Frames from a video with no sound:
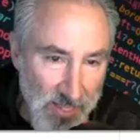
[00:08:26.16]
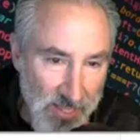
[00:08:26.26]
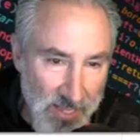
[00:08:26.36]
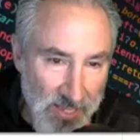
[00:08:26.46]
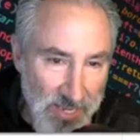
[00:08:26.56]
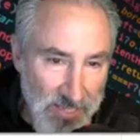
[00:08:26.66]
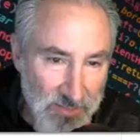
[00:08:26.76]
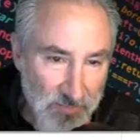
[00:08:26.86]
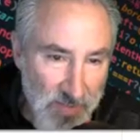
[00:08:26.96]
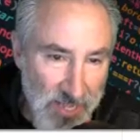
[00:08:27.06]
and I
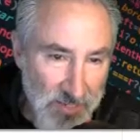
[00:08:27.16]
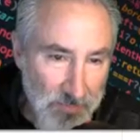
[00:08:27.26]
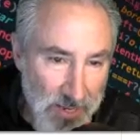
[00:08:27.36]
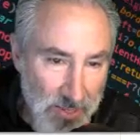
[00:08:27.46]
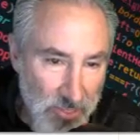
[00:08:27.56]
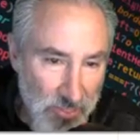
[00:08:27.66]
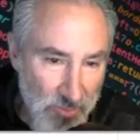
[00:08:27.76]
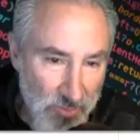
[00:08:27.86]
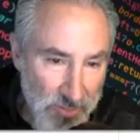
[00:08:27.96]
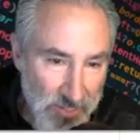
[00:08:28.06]
divide it by
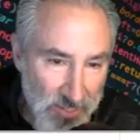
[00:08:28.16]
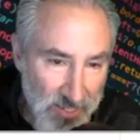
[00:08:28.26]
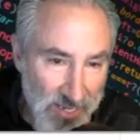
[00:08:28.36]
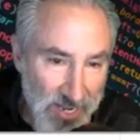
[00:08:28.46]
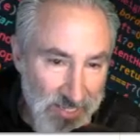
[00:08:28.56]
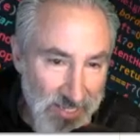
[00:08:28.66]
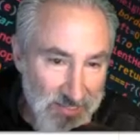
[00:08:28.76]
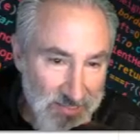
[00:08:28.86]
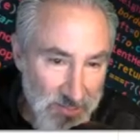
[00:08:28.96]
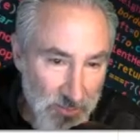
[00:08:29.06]
30 and I
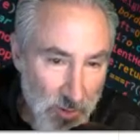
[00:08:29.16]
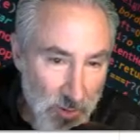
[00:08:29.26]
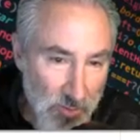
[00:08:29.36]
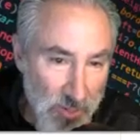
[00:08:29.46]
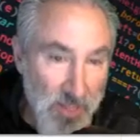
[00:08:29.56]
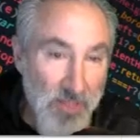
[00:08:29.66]
get 0,